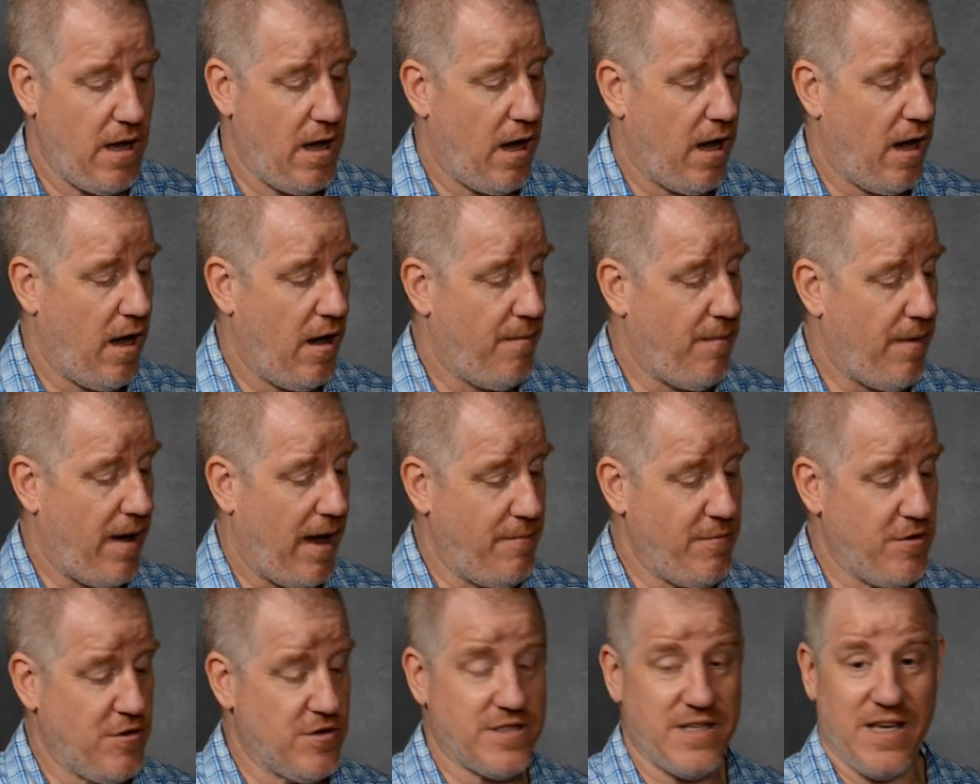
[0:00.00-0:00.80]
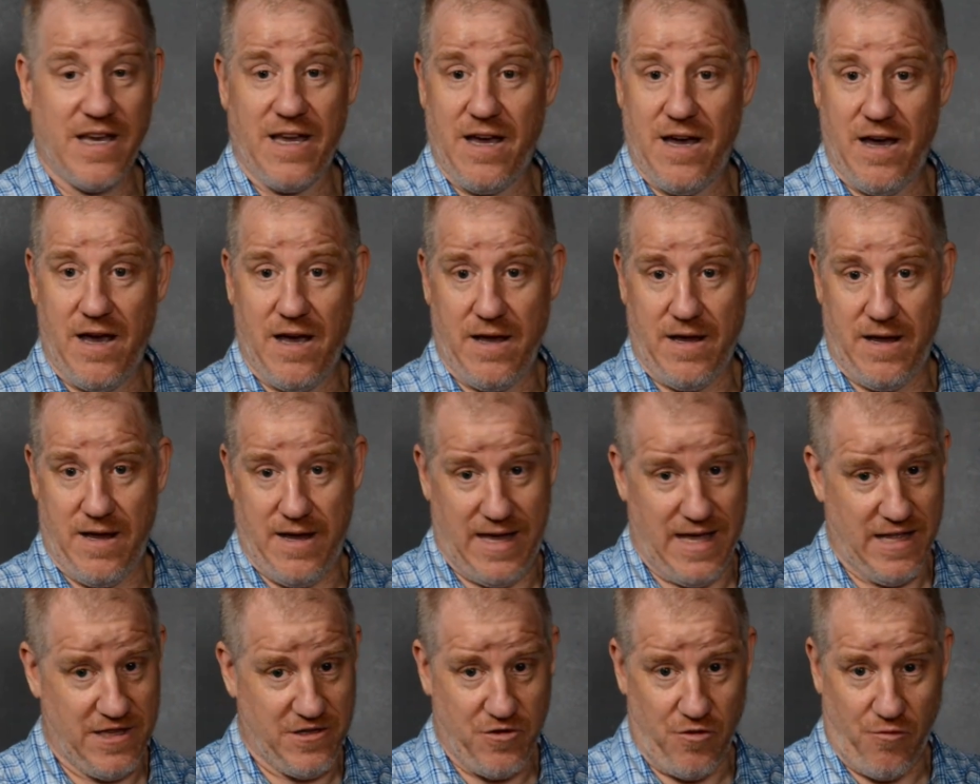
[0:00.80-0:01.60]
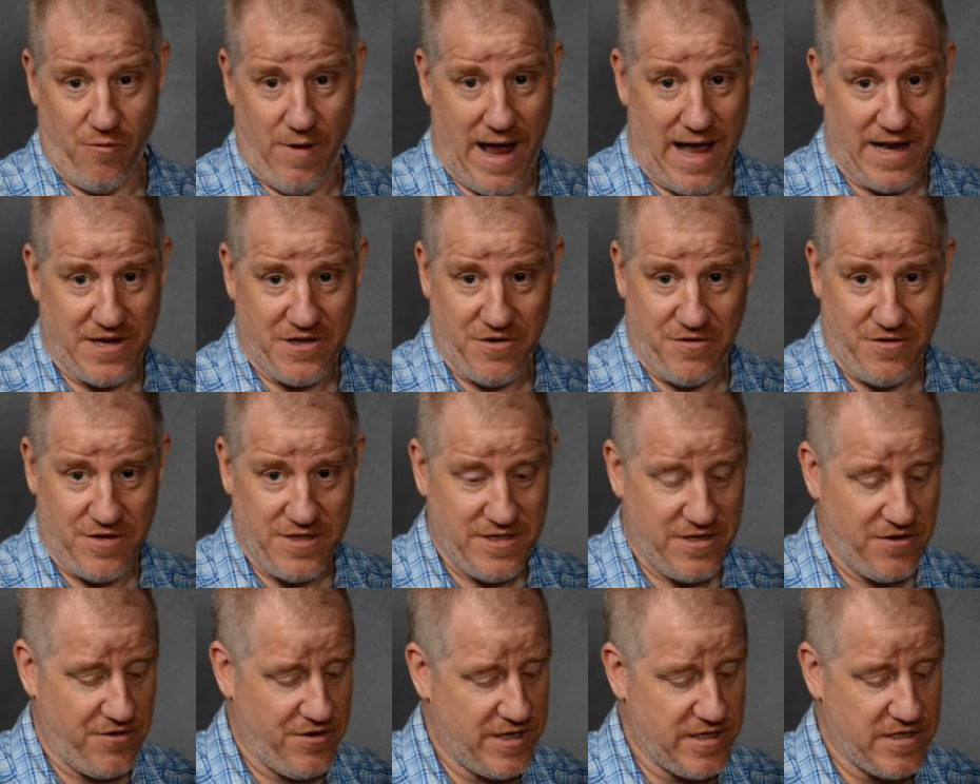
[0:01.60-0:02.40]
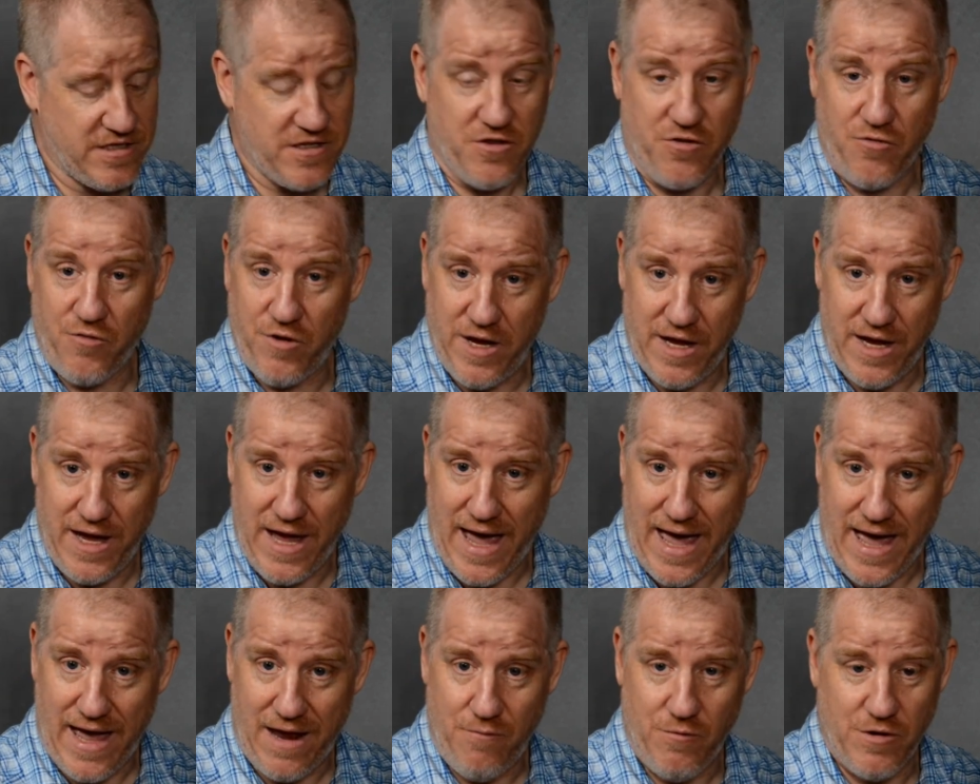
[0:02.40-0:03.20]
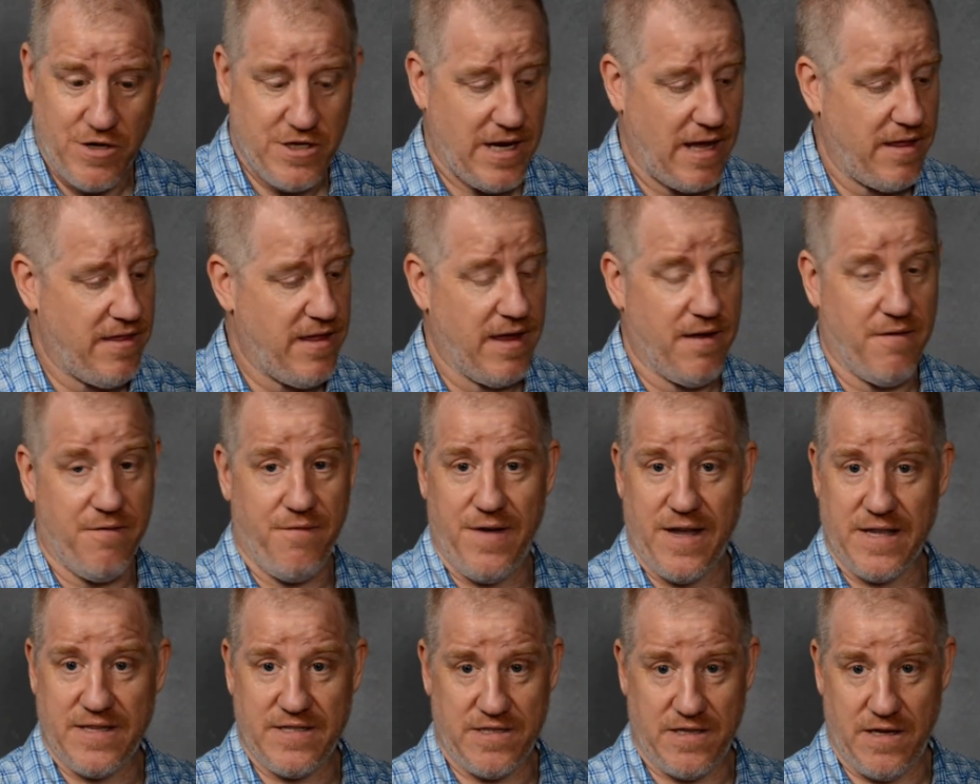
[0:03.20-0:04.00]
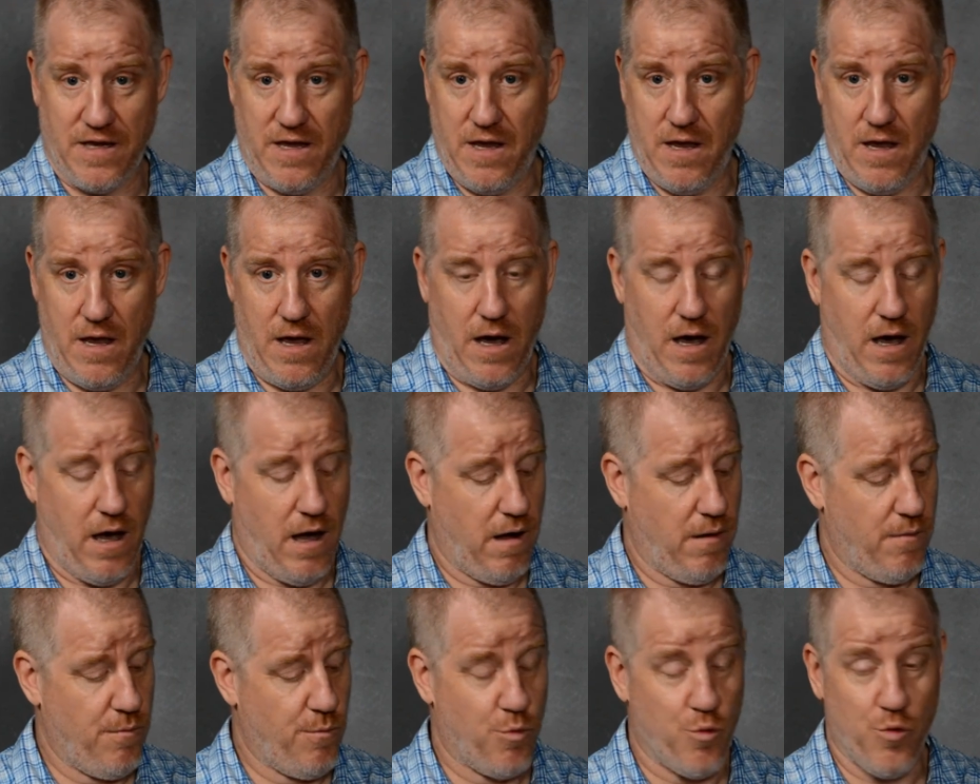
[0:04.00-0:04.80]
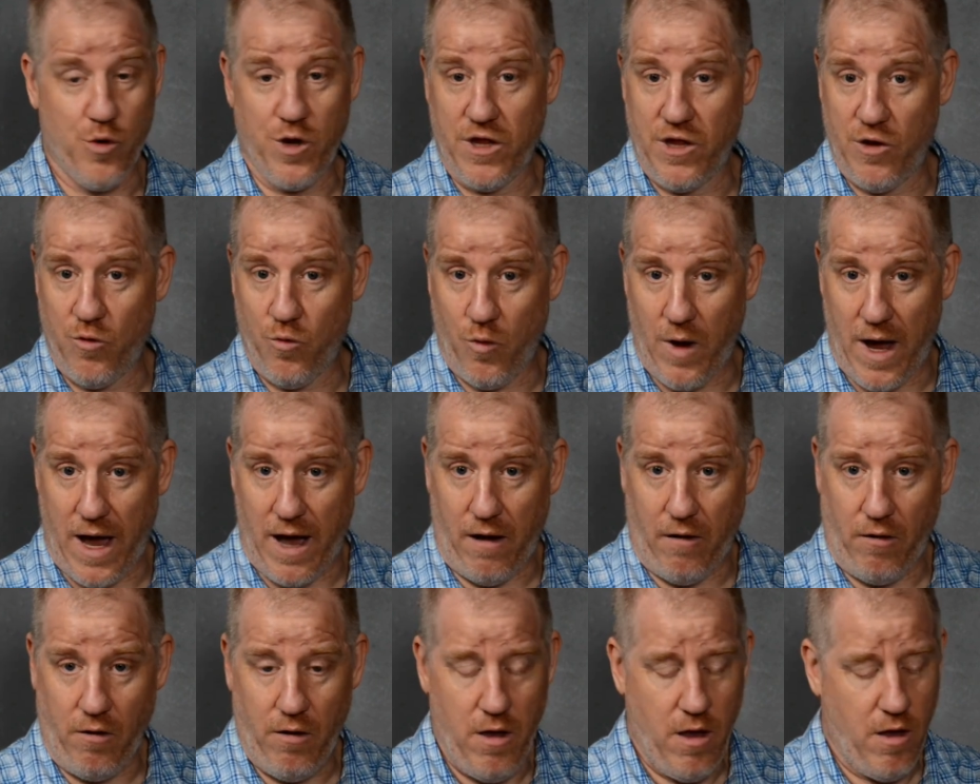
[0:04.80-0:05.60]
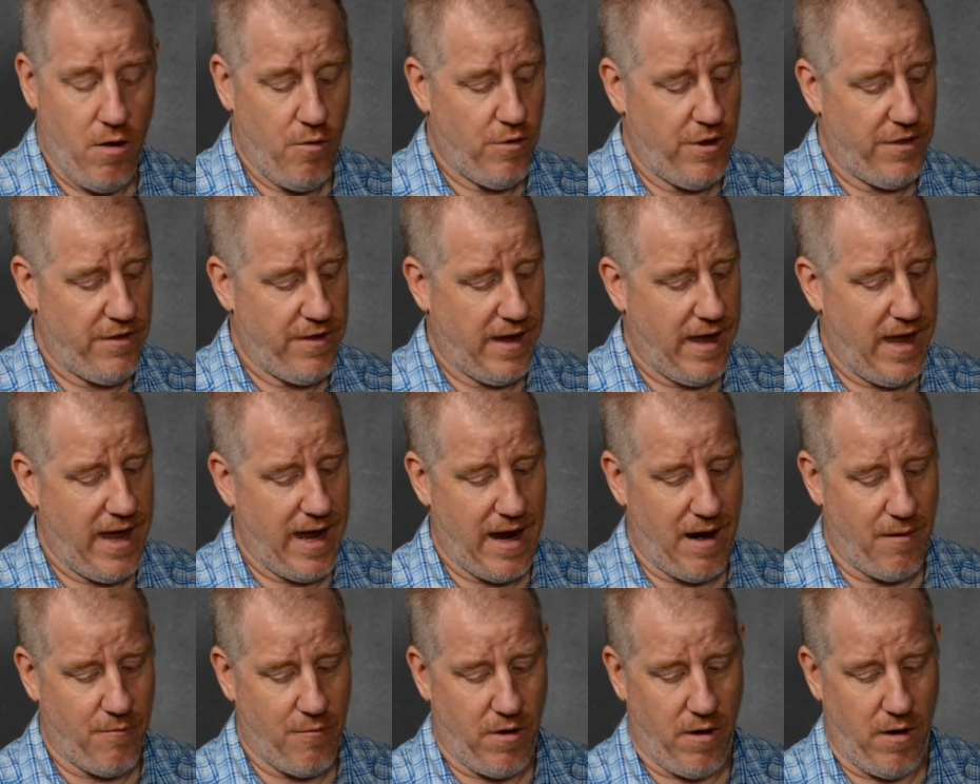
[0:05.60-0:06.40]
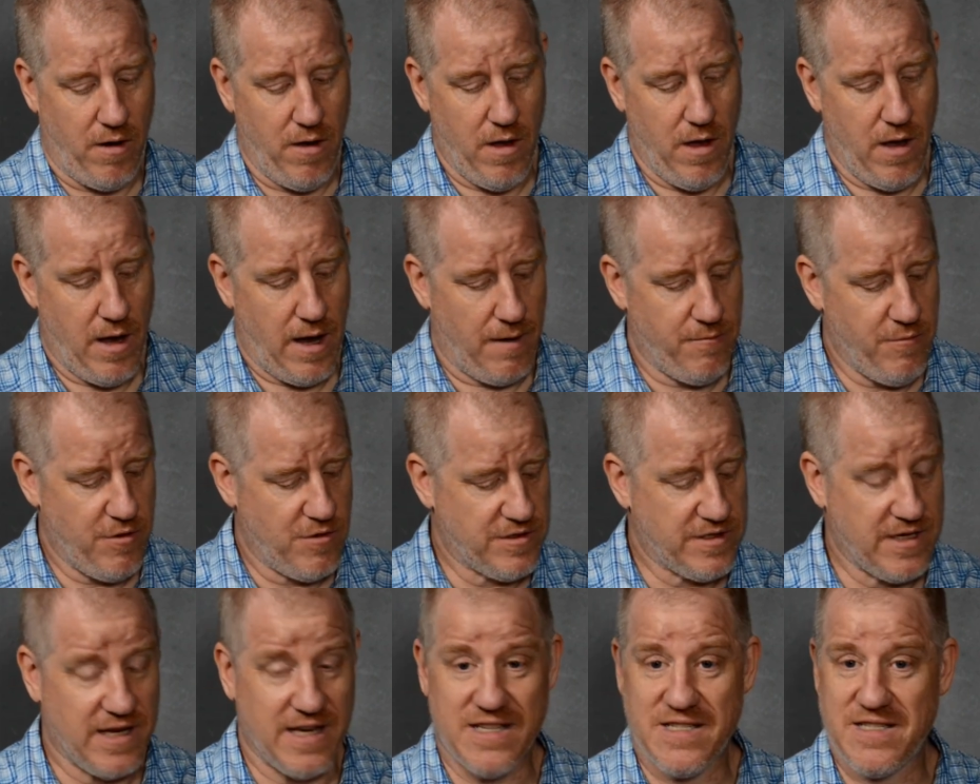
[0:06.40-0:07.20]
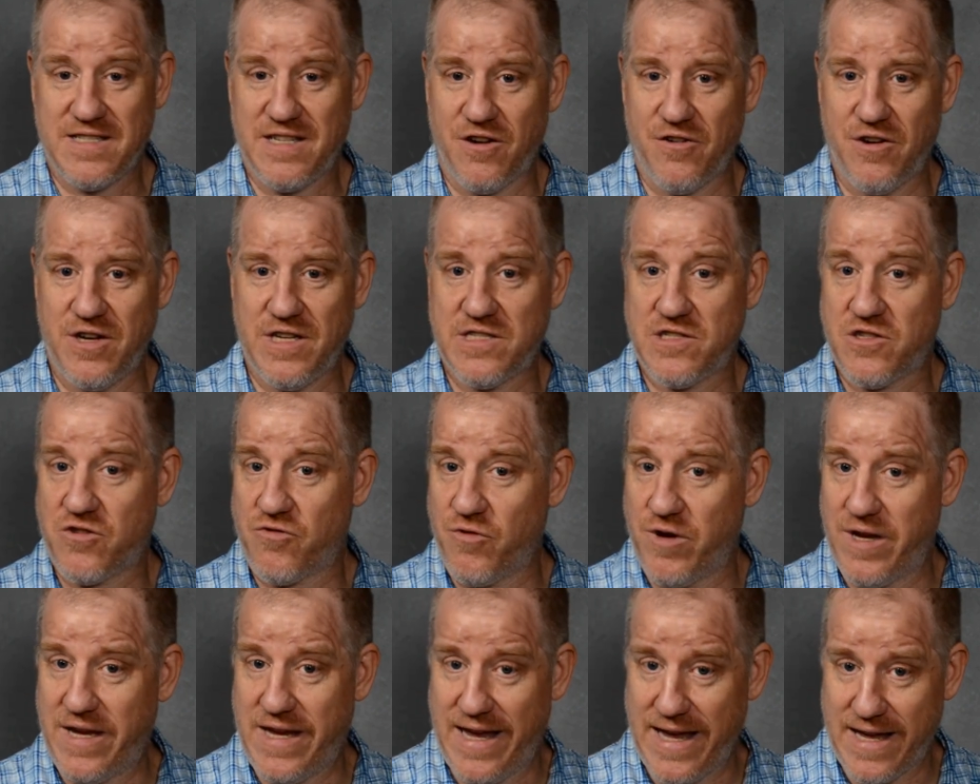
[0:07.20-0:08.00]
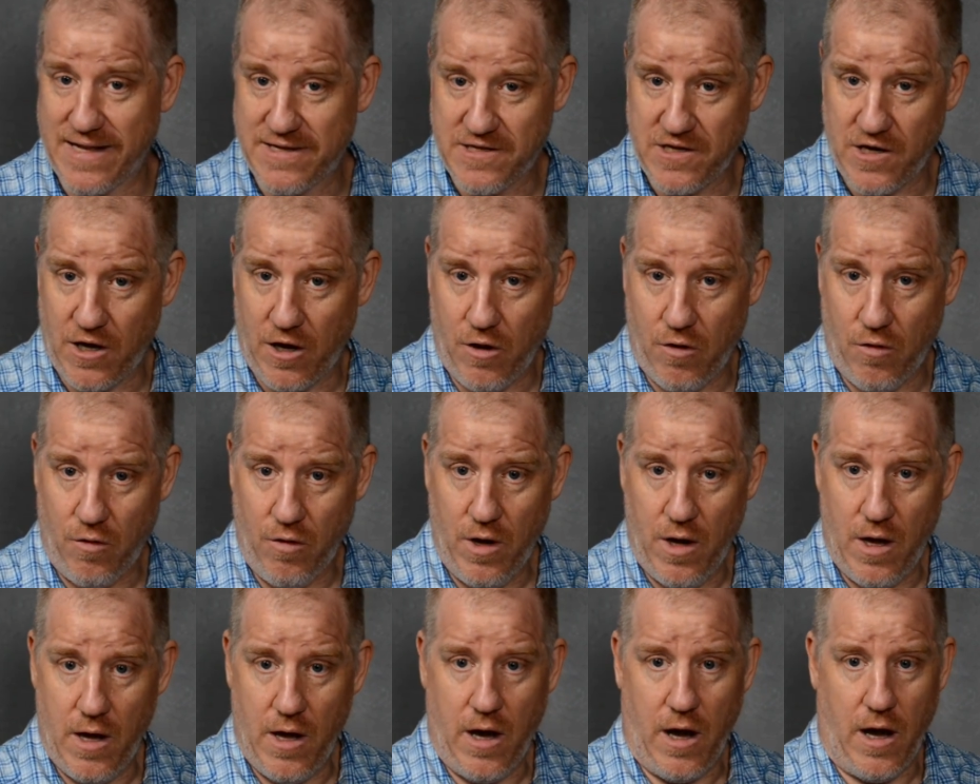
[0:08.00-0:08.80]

I'm using a Gitzo Rational Series 3 head, which I think fits really well with the camera. I'm using a Series 3 Gitzo,